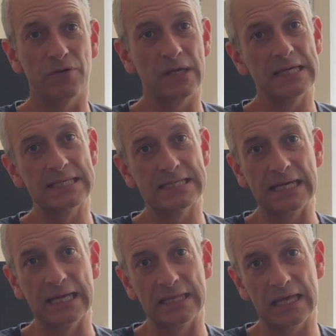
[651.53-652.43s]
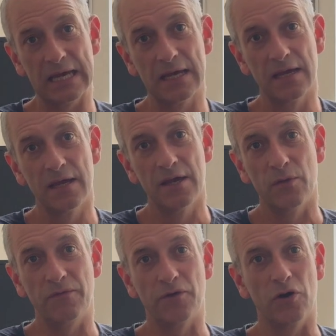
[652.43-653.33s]
years digging there,
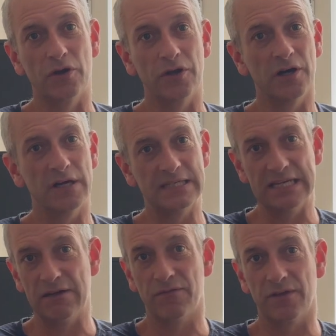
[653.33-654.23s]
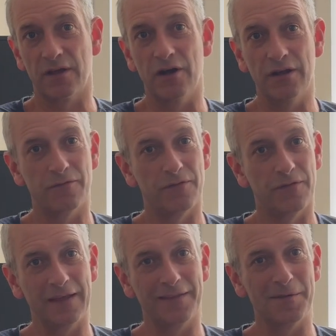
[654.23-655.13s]
we've got a good idea of the kind of
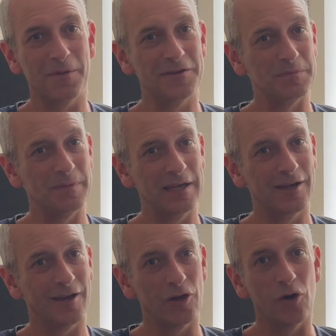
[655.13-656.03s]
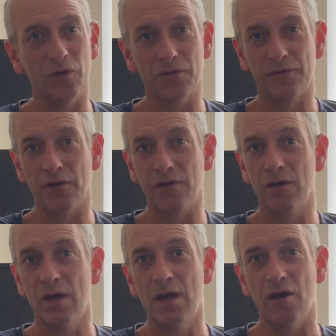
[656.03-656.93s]
thing that might have been going on. So
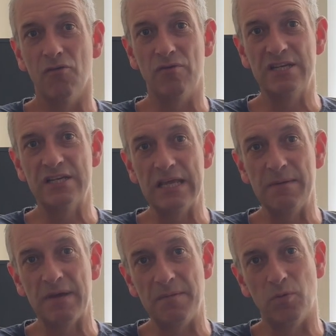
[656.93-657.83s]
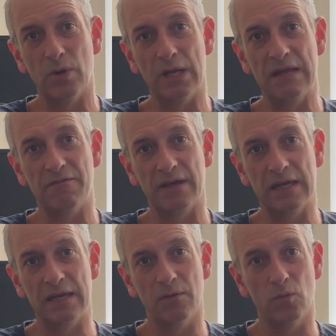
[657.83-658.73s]
originally people were living
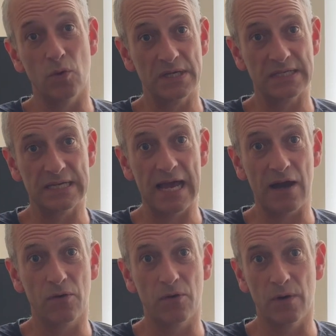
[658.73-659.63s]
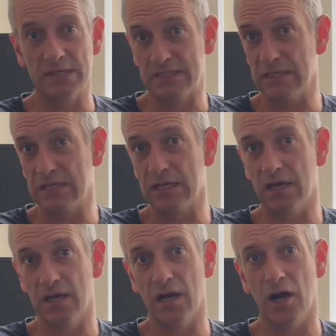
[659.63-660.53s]
in what is now quite a
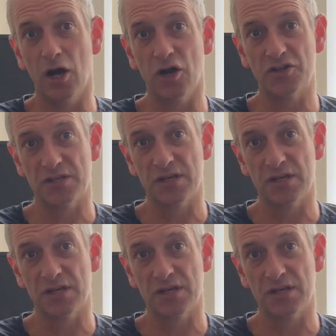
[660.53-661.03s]
harsh